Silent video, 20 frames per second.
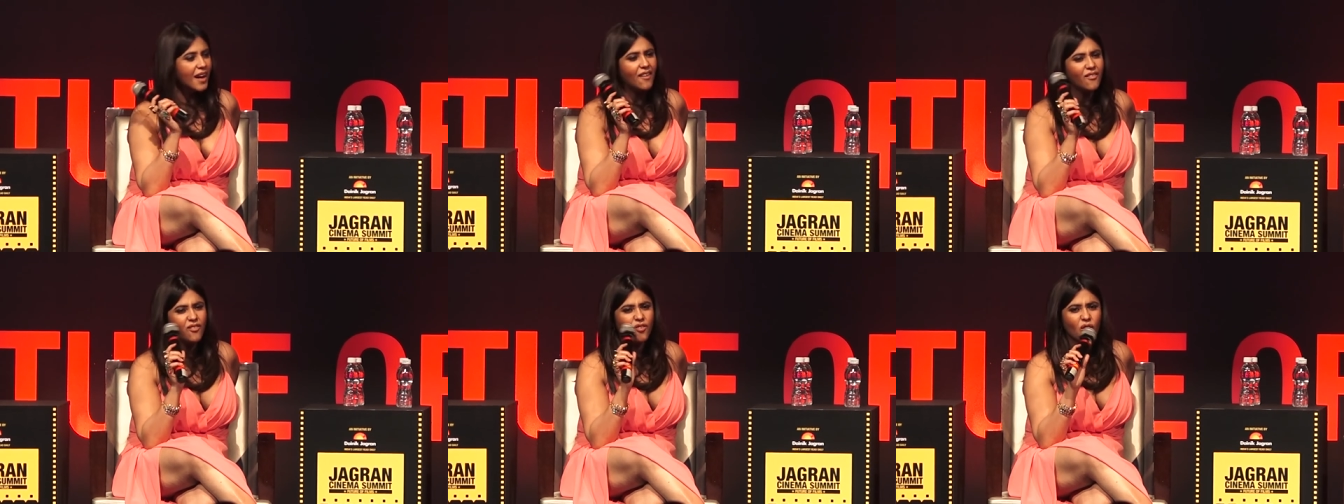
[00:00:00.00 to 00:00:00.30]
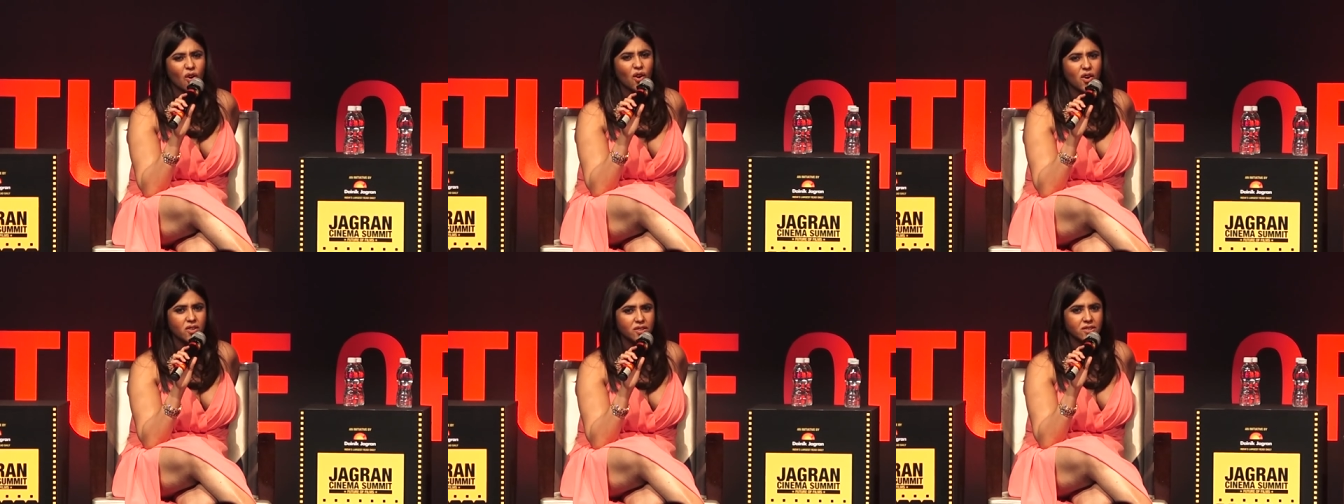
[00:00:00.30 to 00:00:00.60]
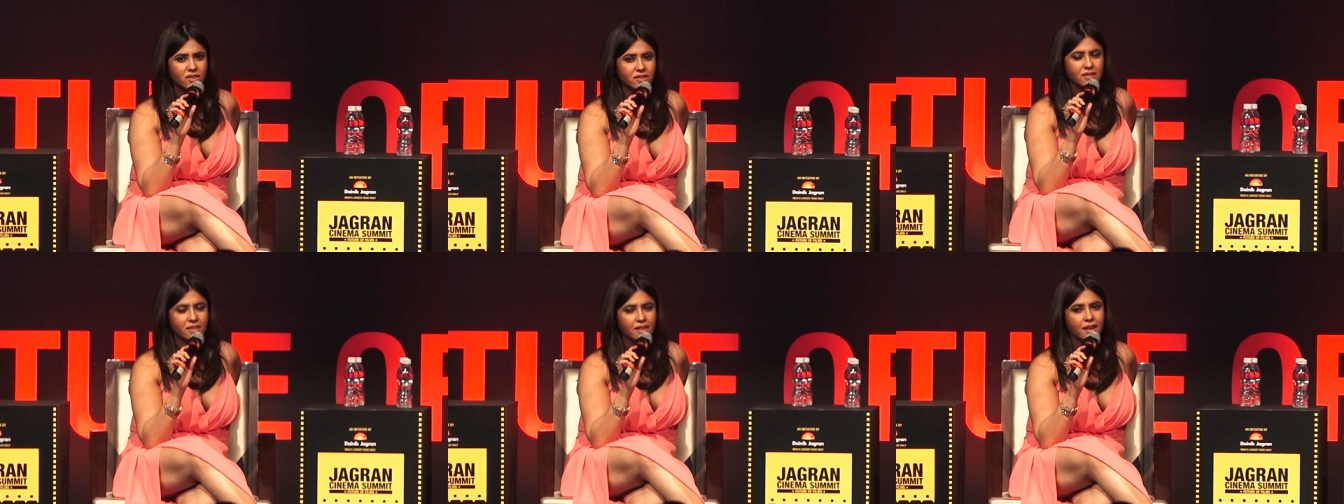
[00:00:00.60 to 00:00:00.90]
Of
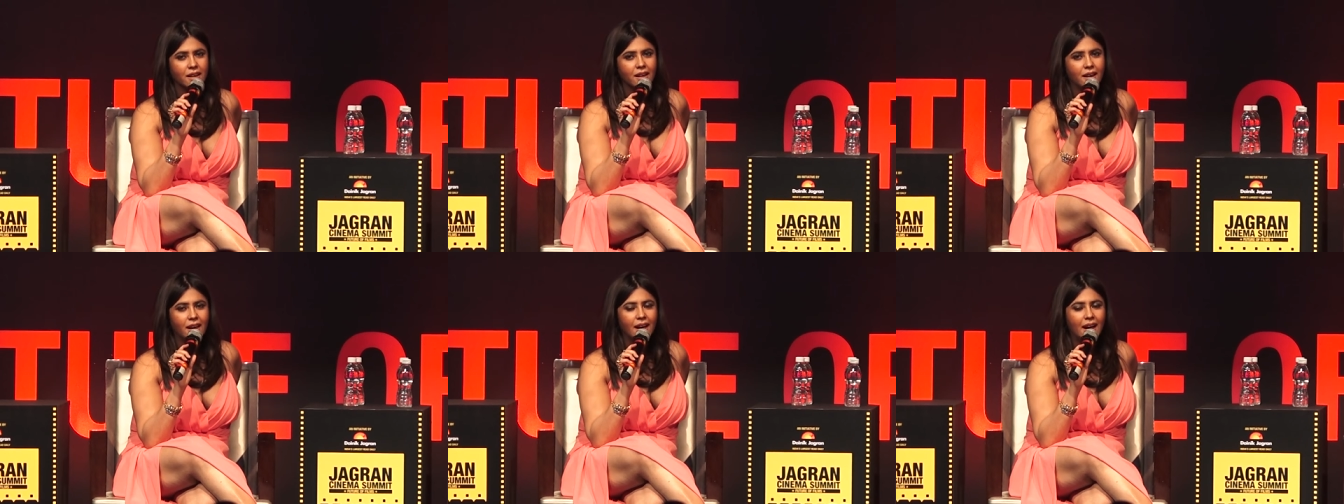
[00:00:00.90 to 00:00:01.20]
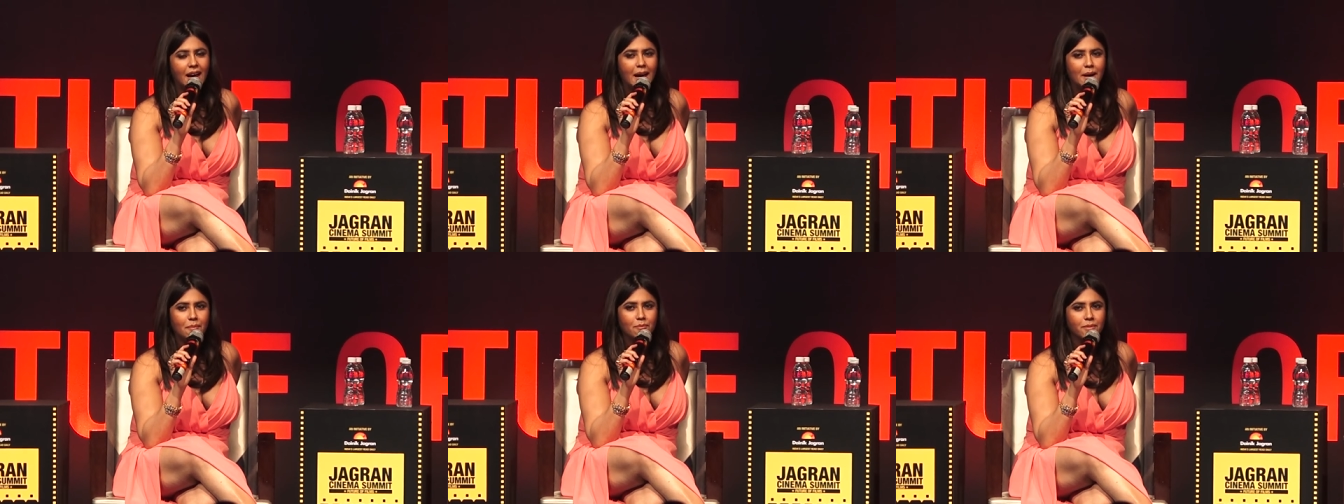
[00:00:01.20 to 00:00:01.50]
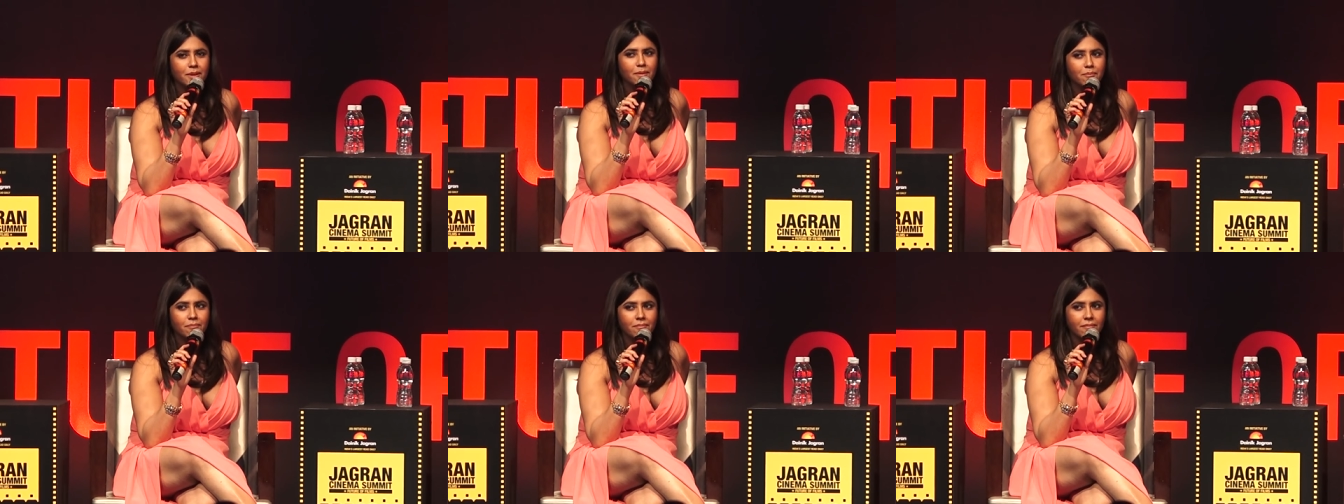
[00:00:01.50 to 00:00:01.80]
course. Huh?
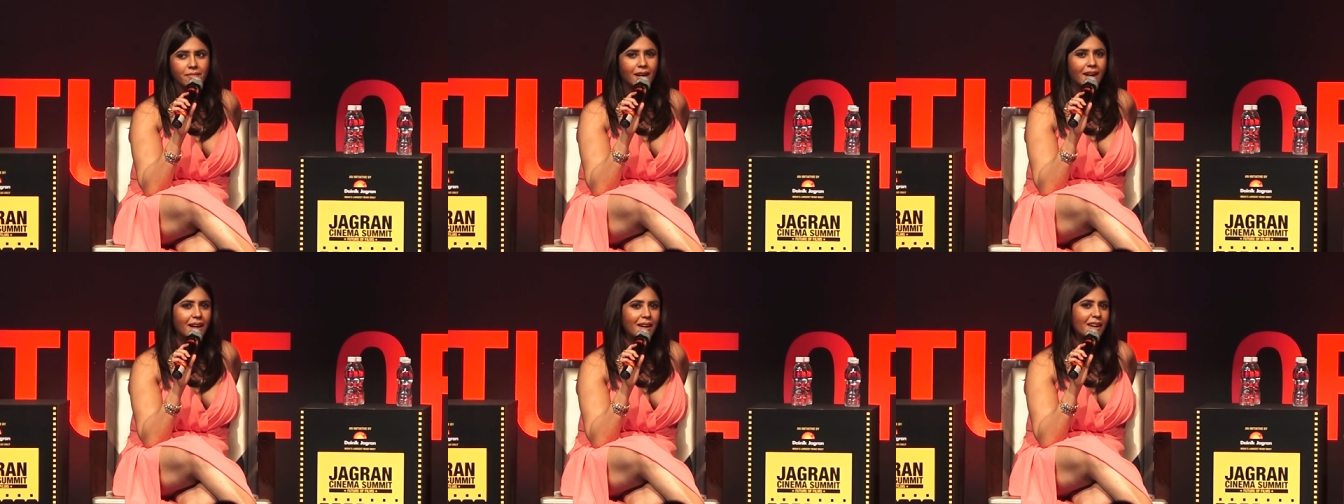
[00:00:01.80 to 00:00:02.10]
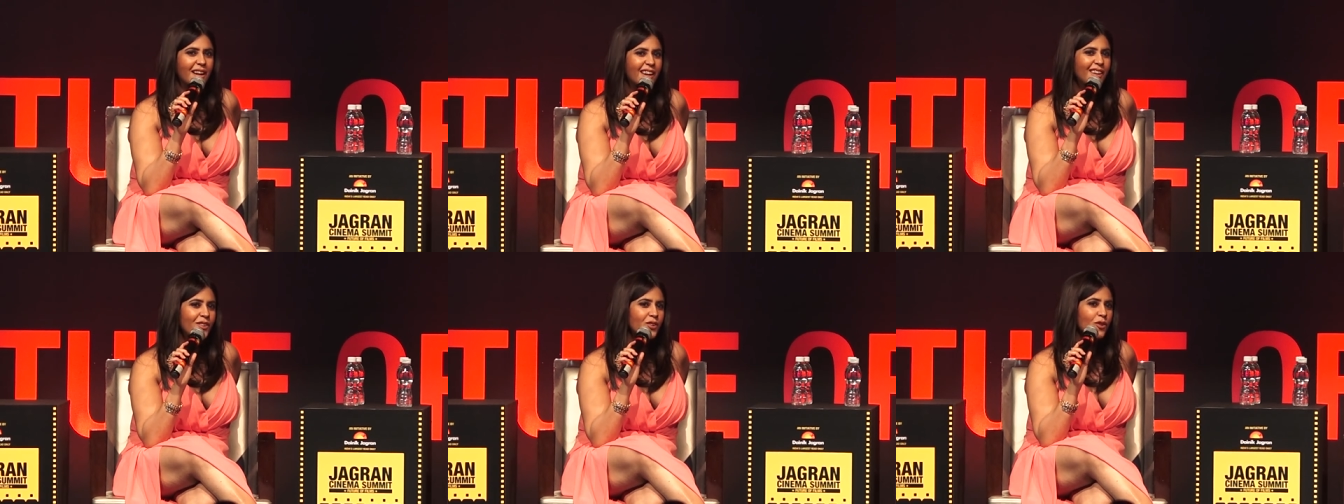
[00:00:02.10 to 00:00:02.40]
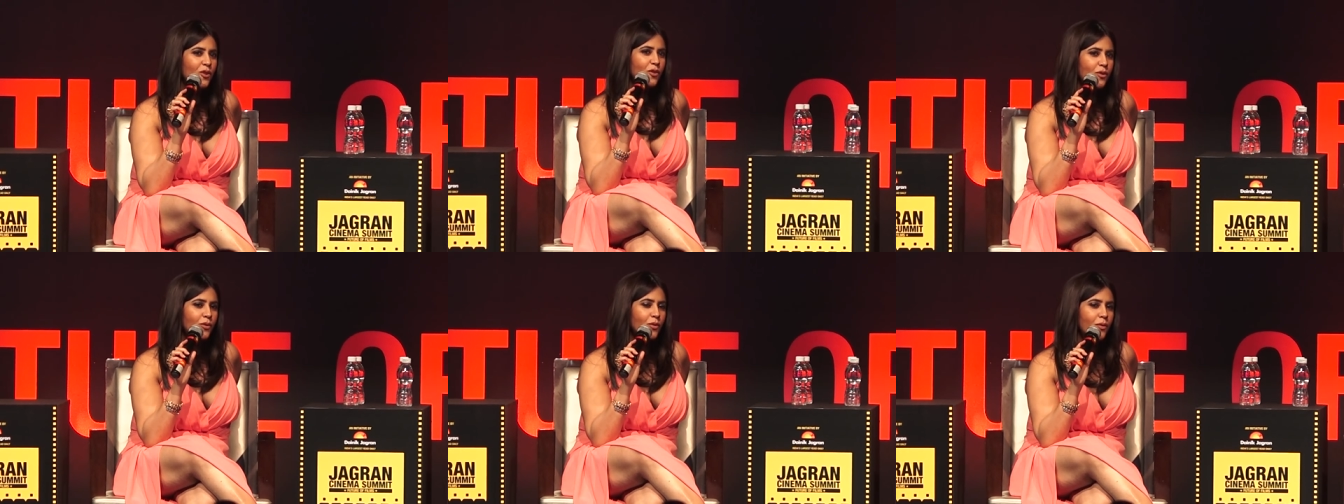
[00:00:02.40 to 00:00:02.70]
I'm the. I, You're you
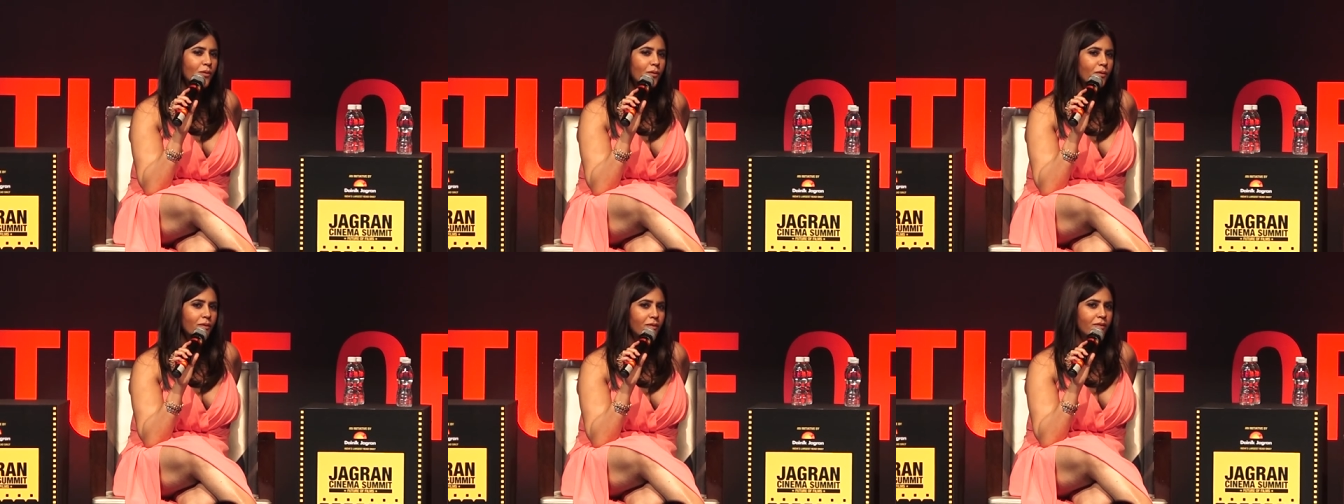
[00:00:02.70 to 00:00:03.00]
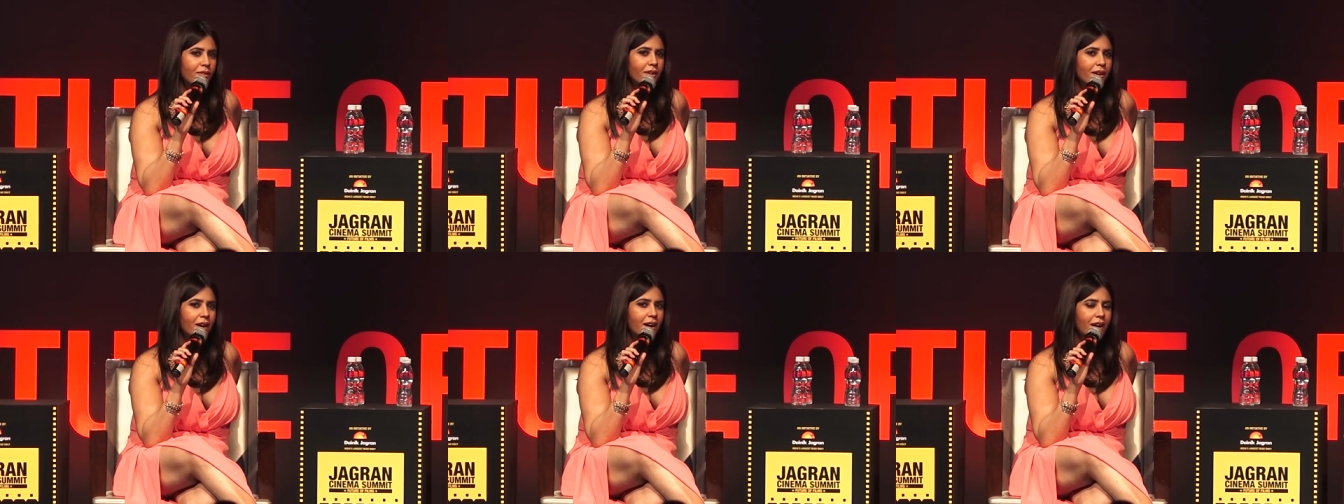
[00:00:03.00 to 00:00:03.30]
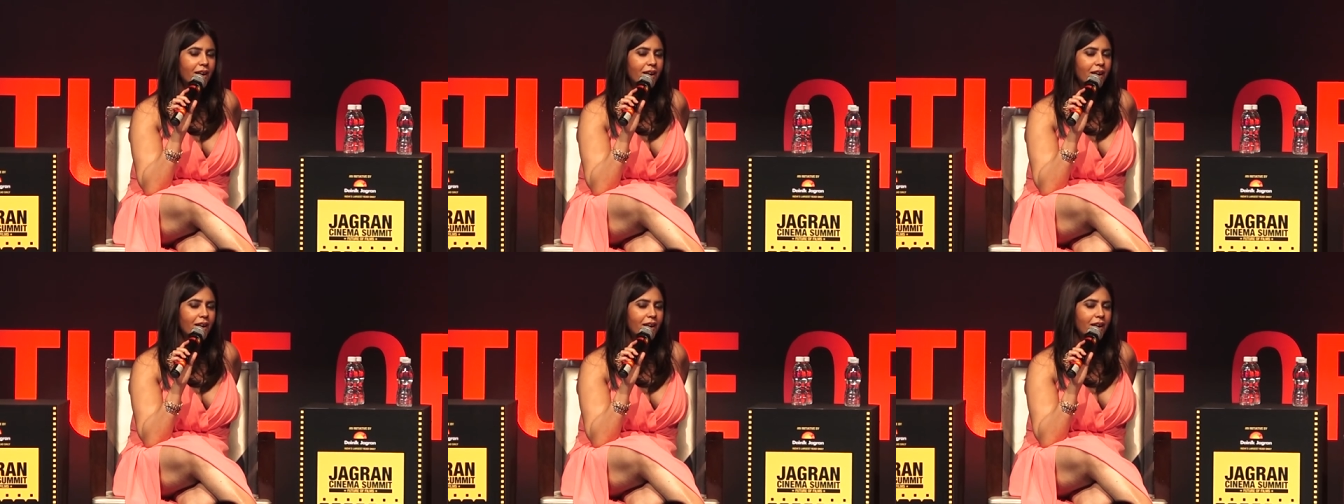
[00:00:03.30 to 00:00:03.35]
supposed to be a scary